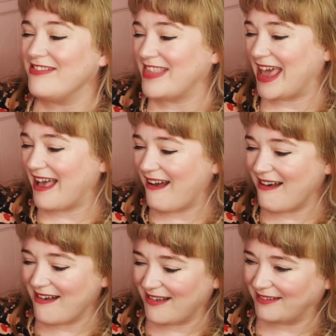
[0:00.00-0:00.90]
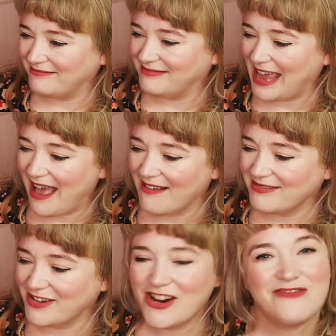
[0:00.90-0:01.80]
They are, yeah,
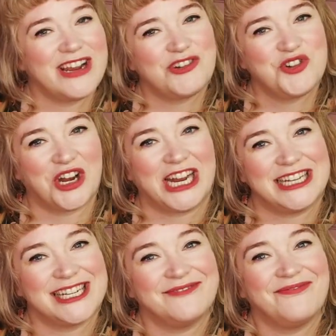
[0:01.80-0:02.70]
they're a real treat.